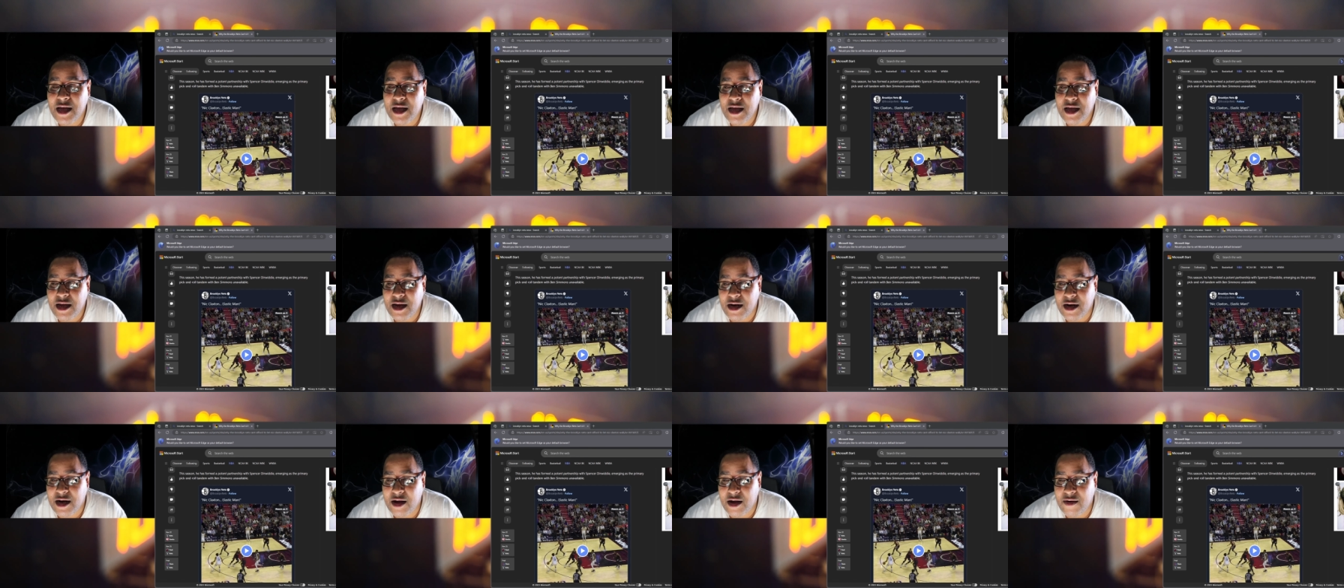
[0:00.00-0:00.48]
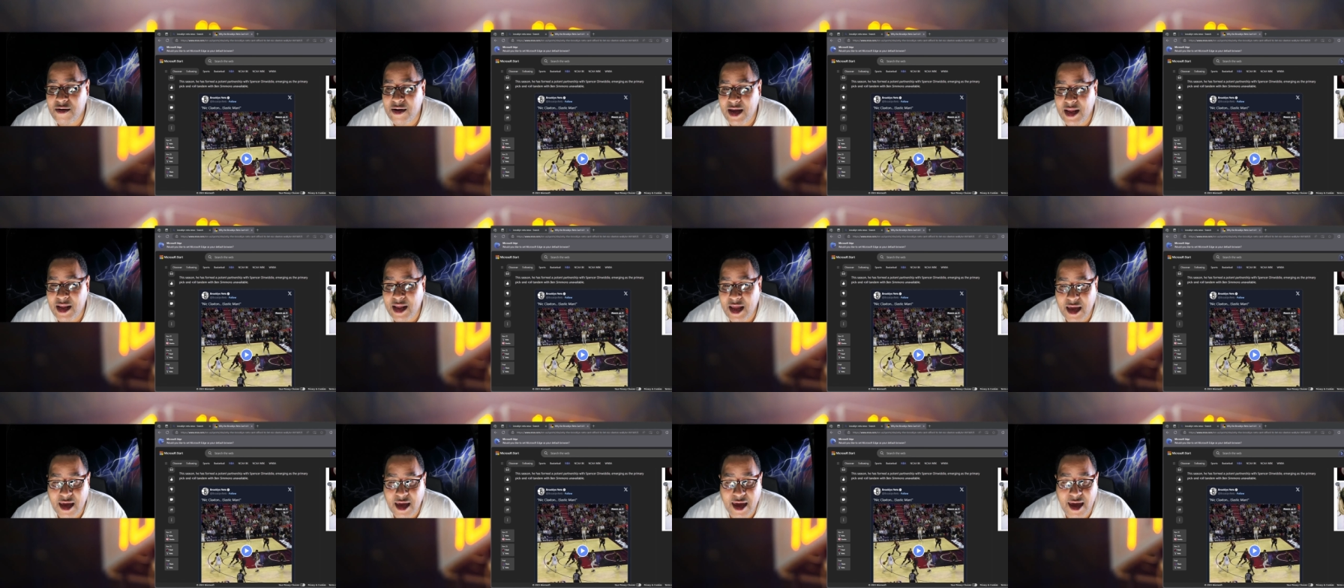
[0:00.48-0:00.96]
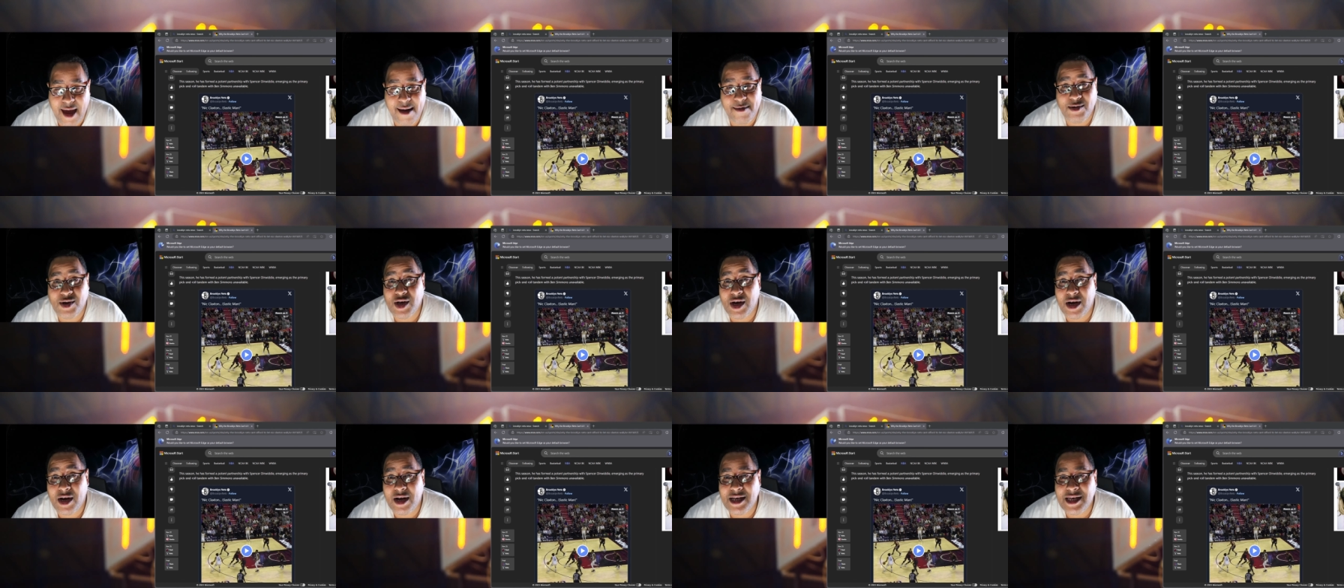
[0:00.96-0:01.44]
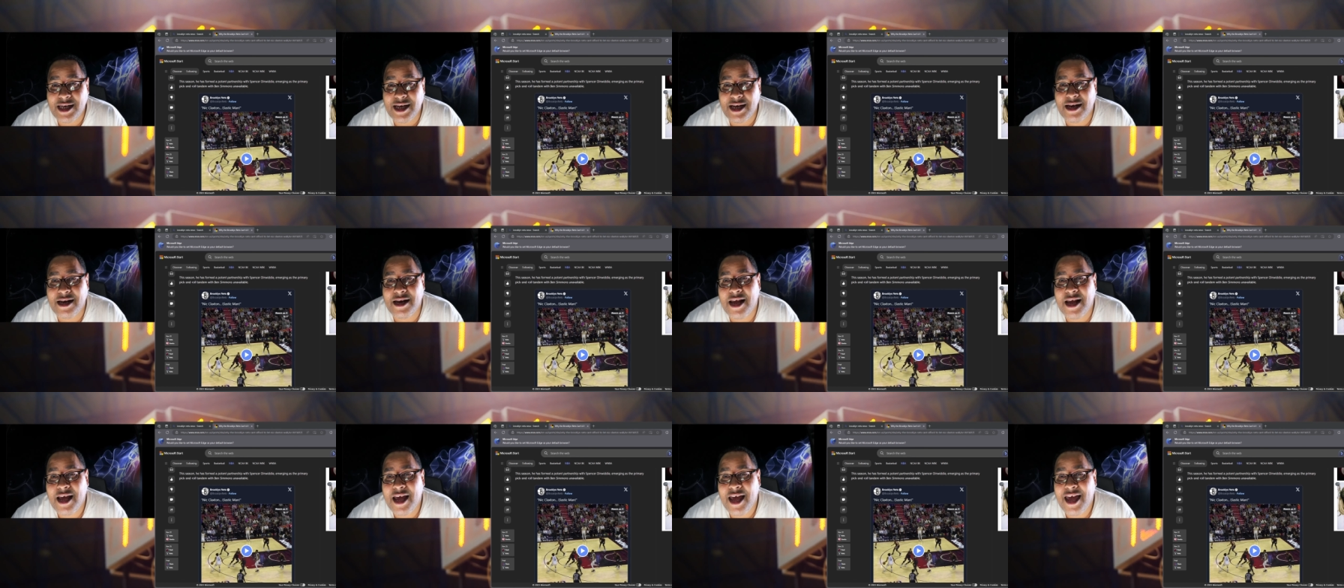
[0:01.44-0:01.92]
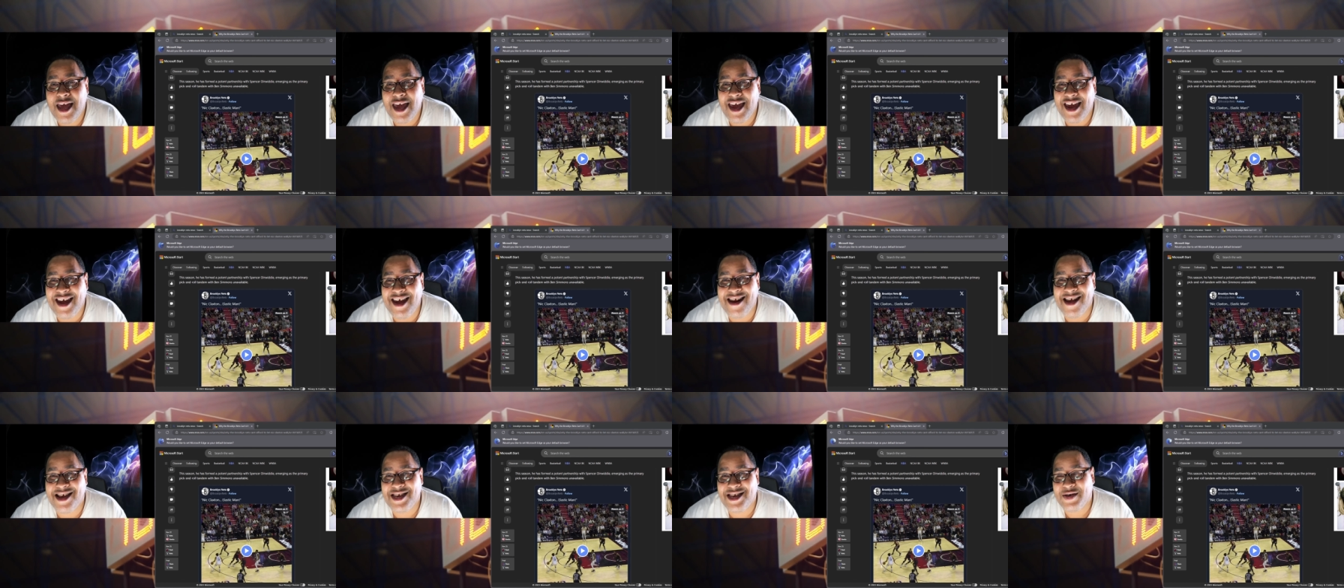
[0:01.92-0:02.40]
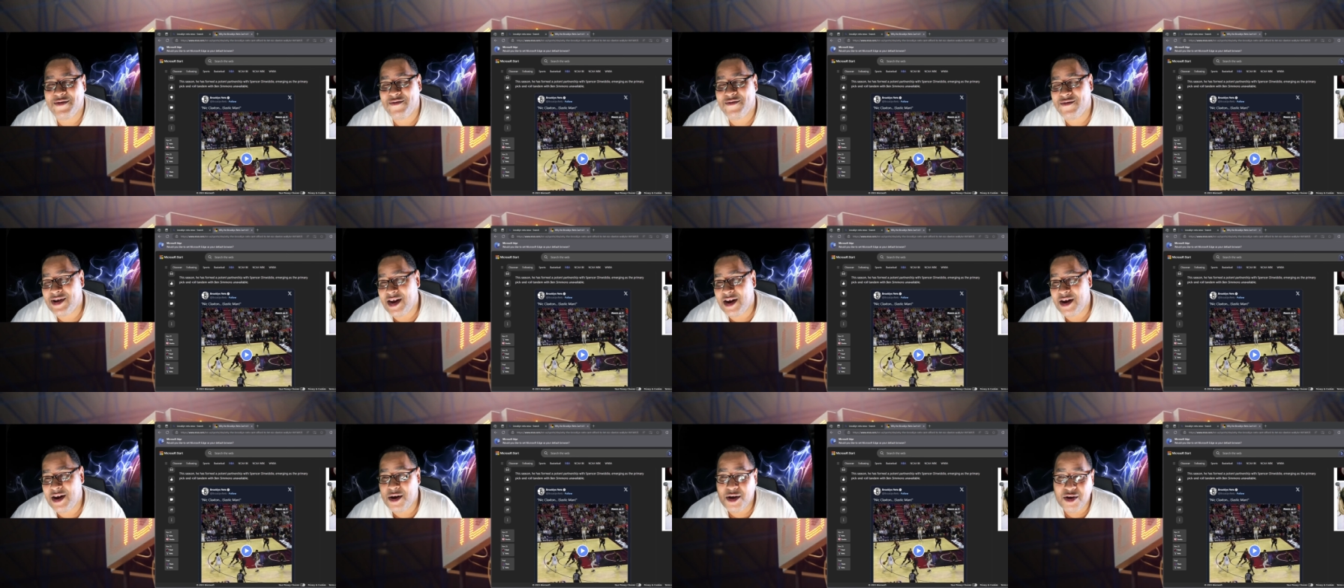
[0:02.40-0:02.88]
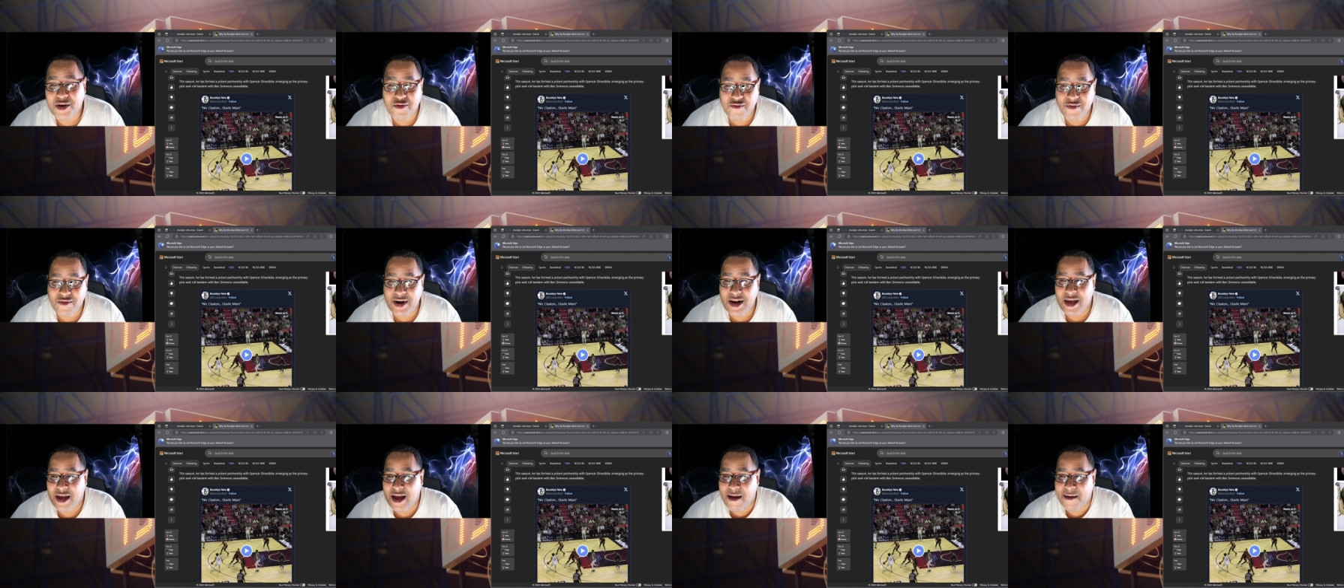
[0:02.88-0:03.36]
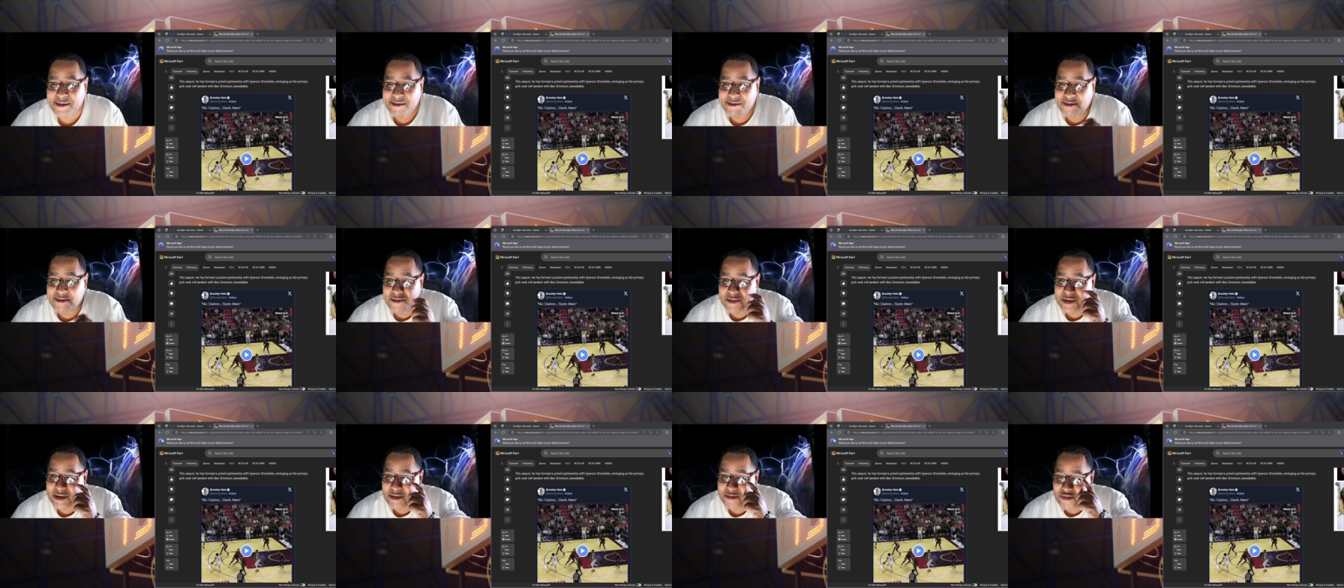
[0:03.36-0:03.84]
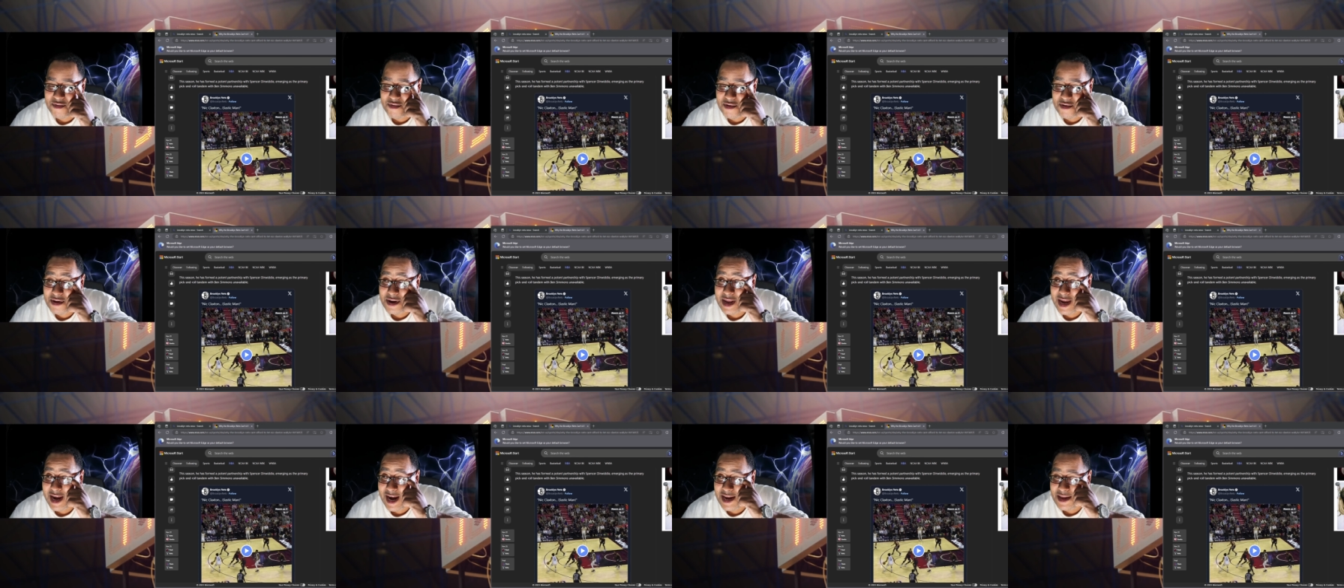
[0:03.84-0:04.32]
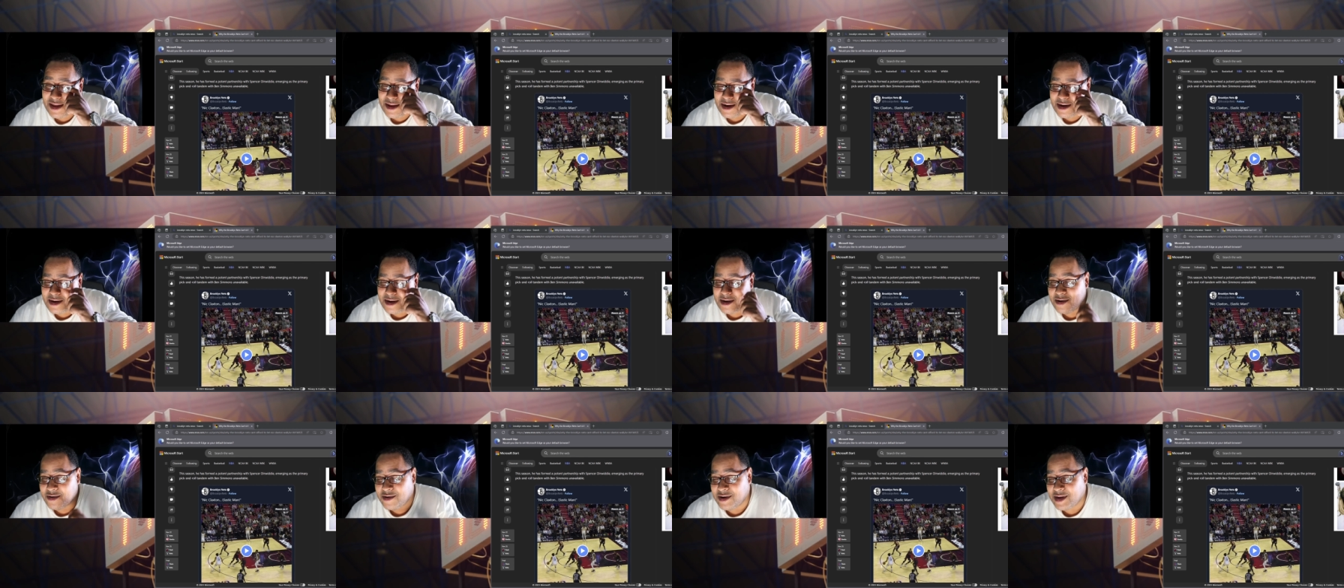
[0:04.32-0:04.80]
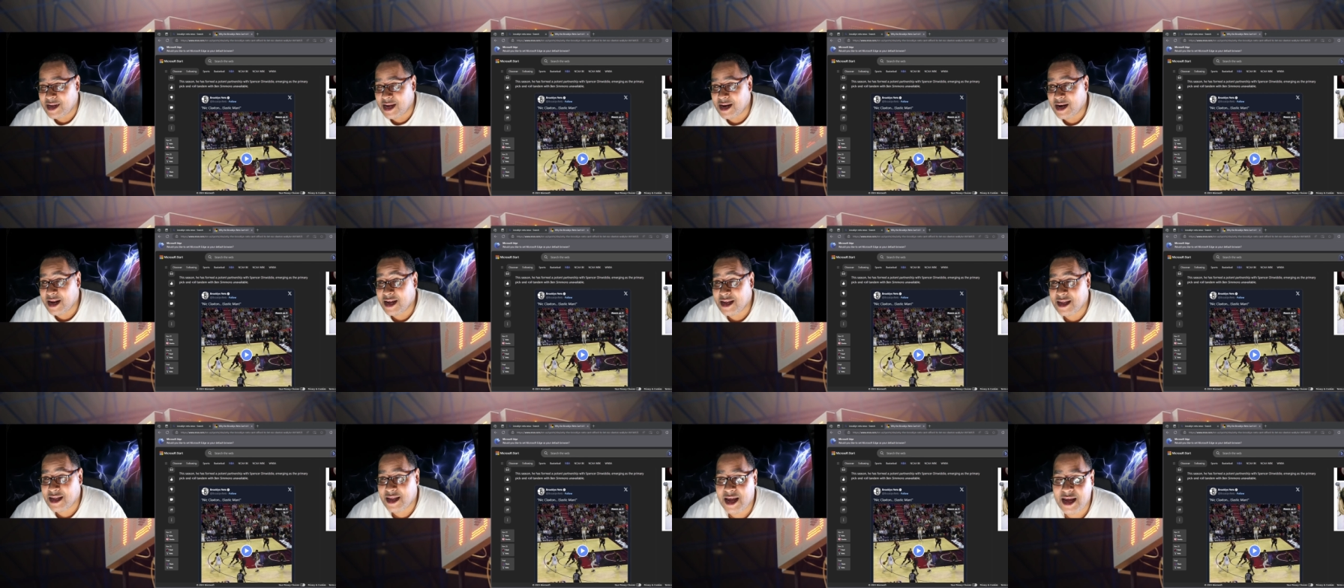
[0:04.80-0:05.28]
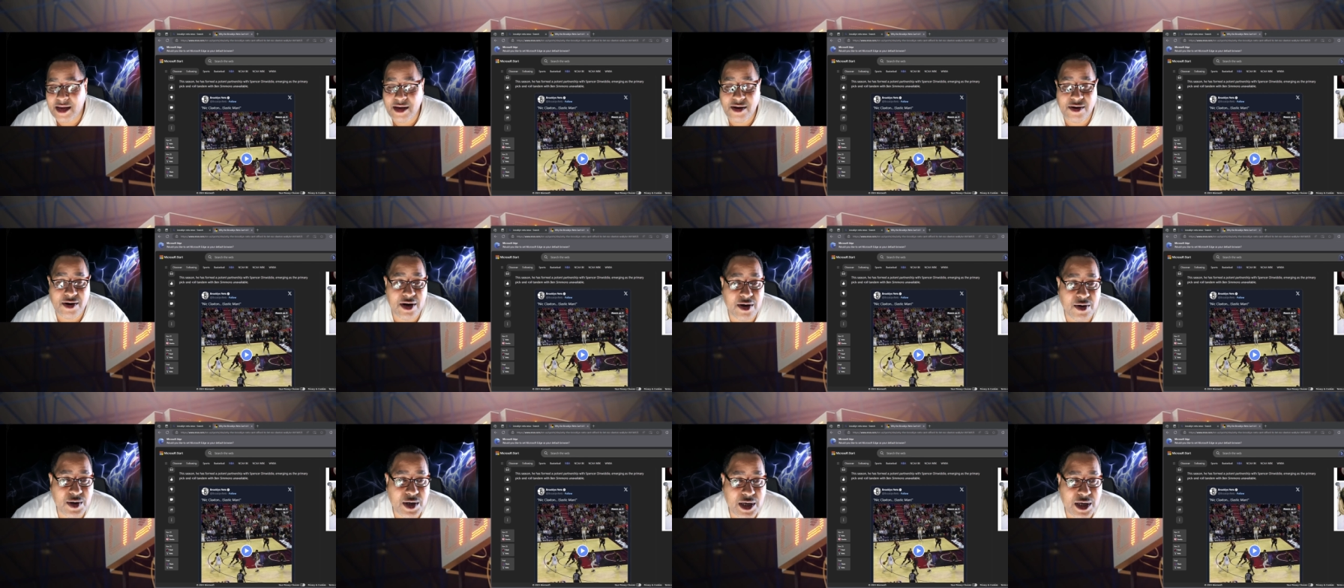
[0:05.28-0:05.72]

you know, and then Cam Johnson he doesn't really look really comfortable with the ball handling or anything like that, you know.